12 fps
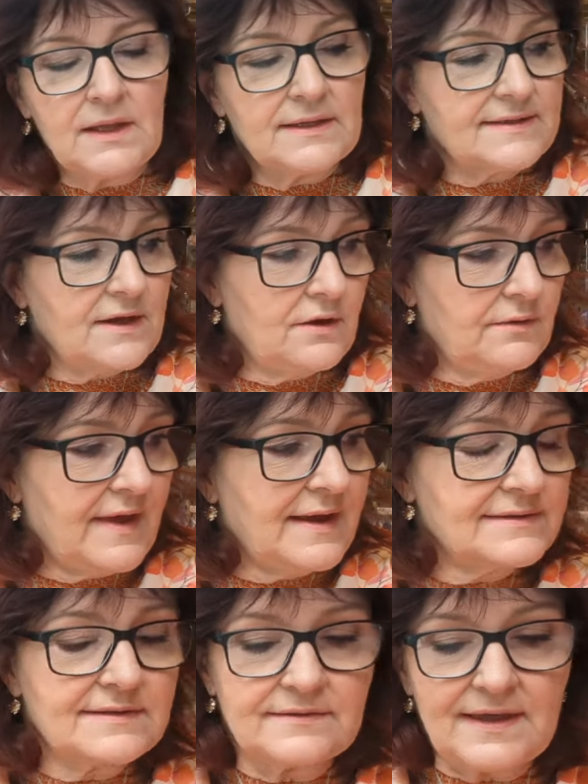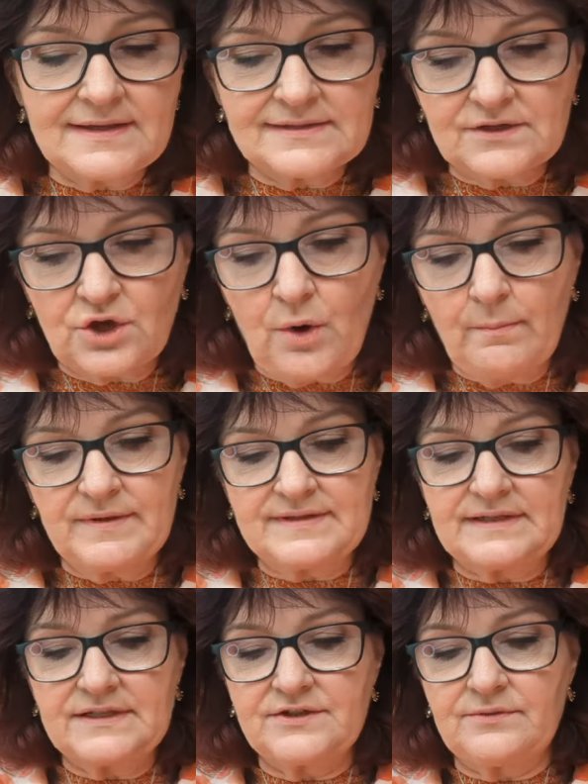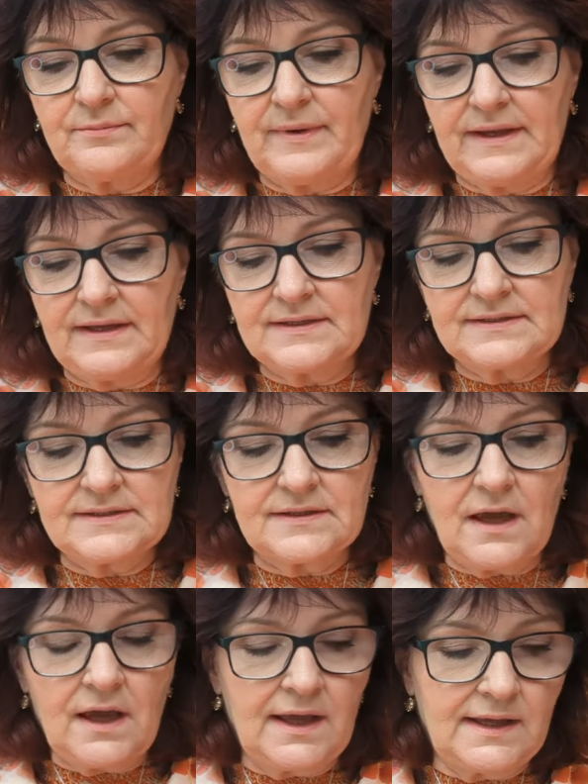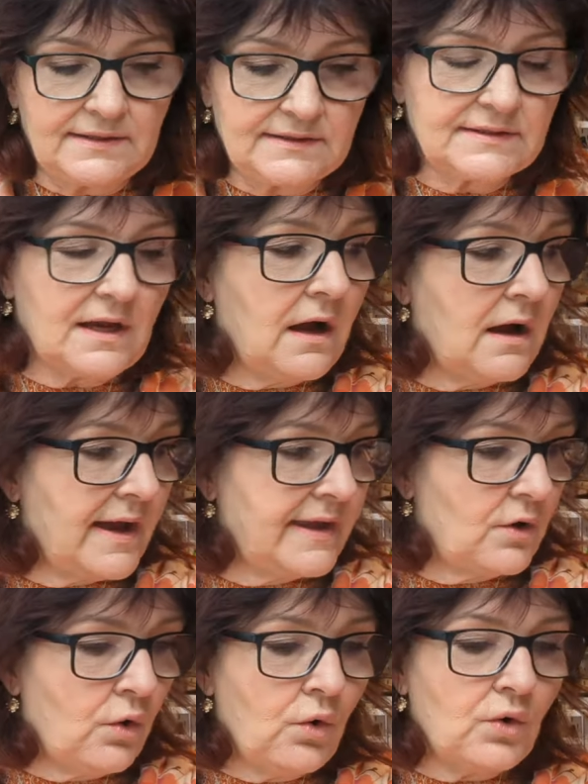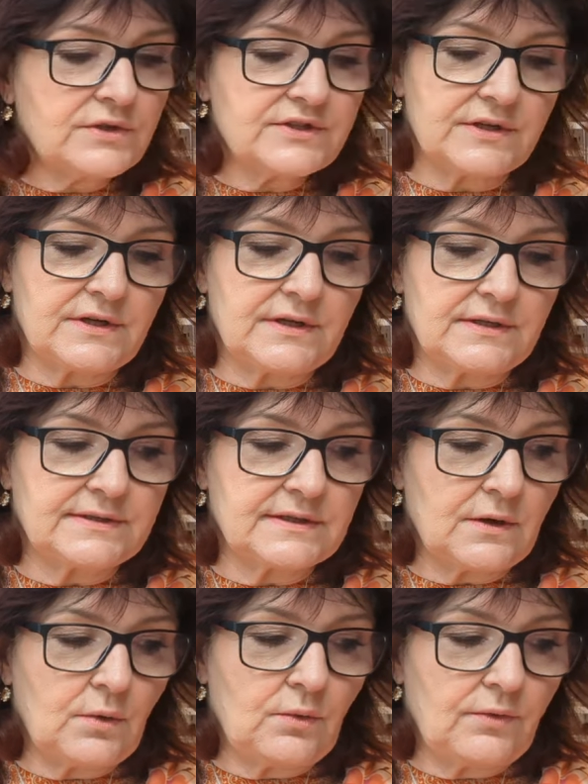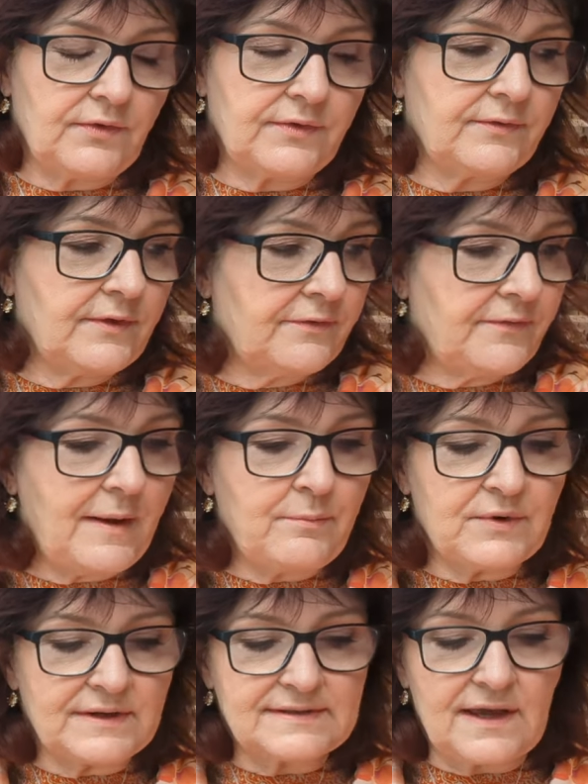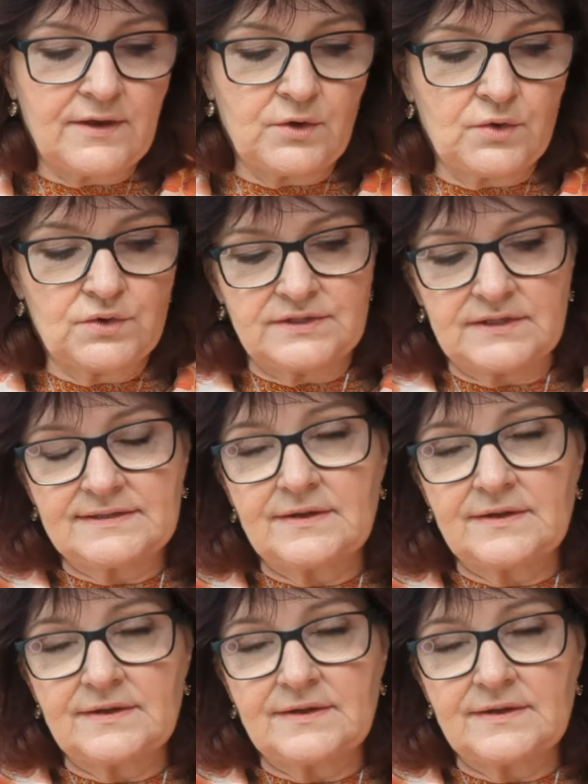So that's the composition bit. And I ordered the fabrics that I ordered.